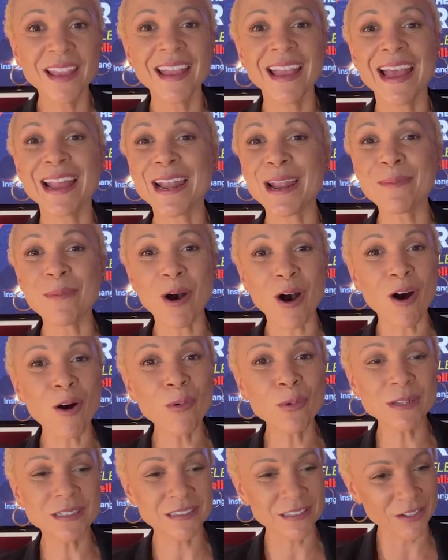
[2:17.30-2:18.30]
and I'm
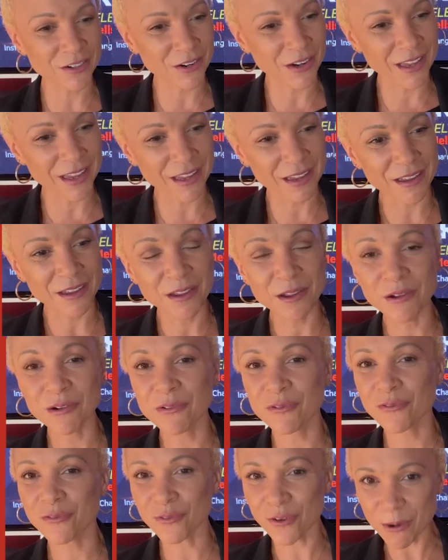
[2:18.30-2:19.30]
always learning
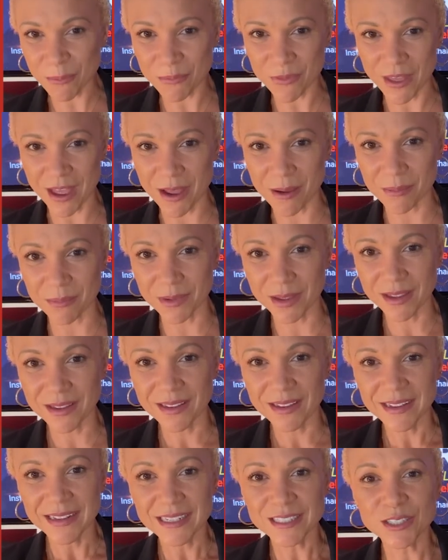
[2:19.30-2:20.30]
from them.
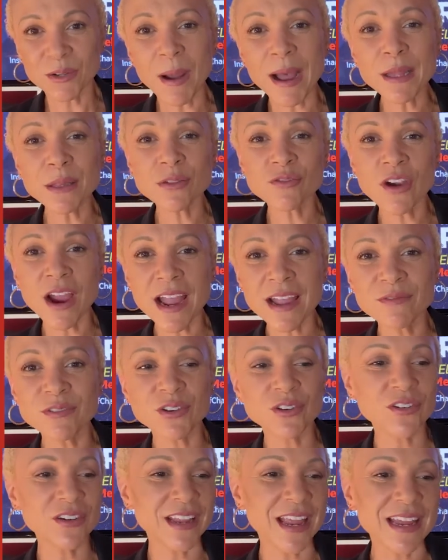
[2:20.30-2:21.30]
So I strive to
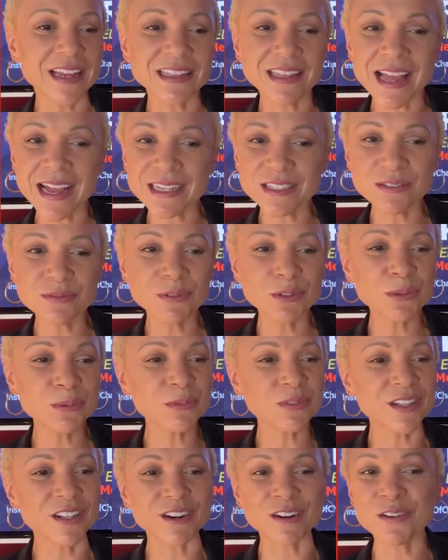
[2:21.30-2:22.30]
create
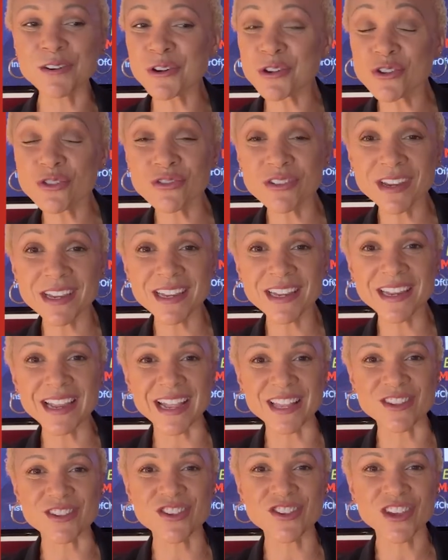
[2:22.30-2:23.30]
classrooms that are nurturing
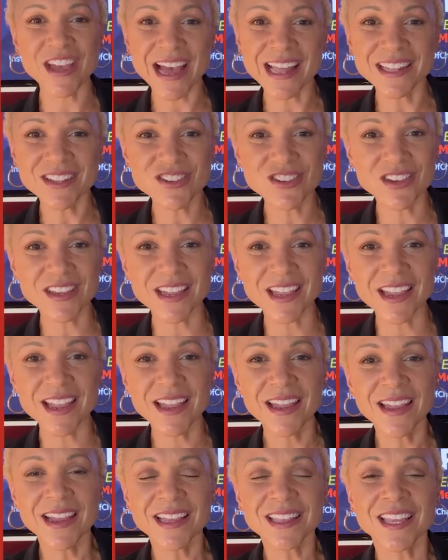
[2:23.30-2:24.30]
and challenging,
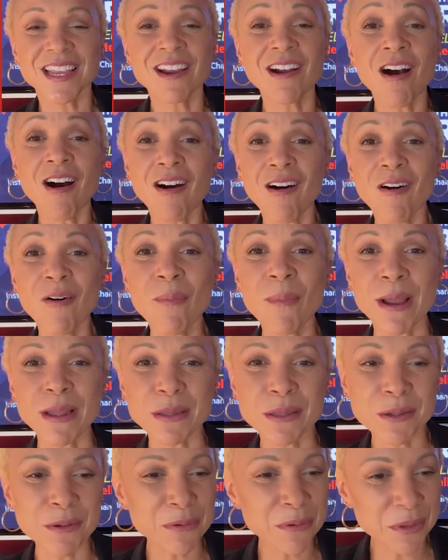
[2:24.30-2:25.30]
that call my
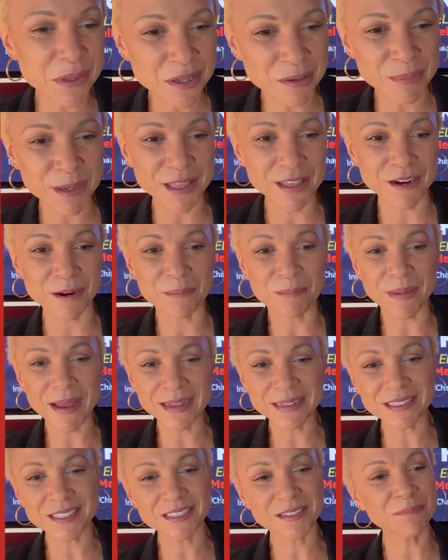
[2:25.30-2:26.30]
students to be their
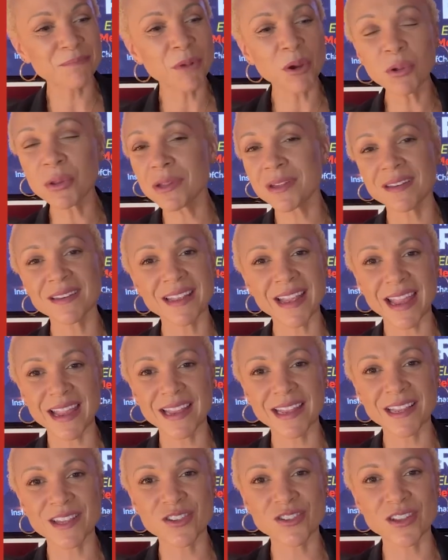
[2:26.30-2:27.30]
best, most
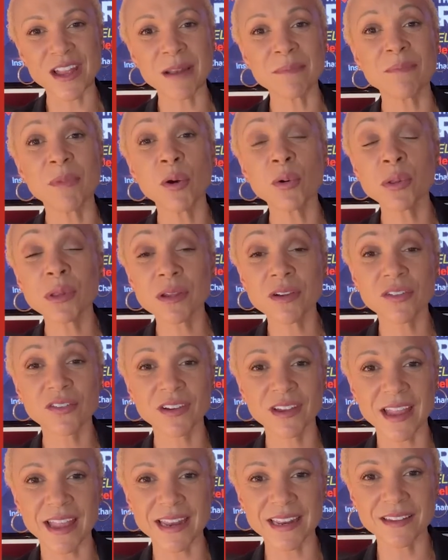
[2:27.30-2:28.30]
engaged, and most
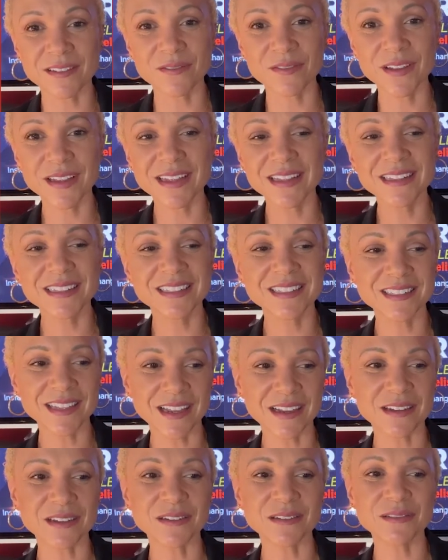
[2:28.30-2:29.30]
creative
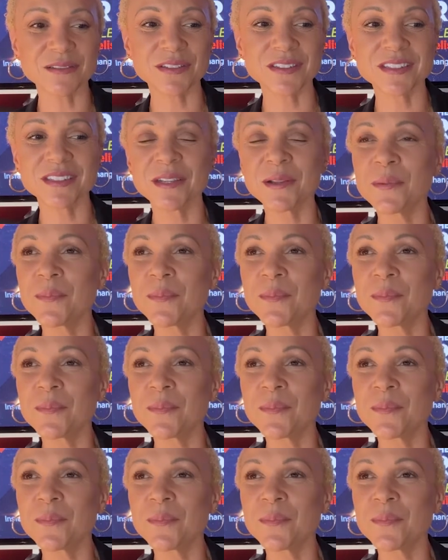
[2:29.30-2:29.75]
selves.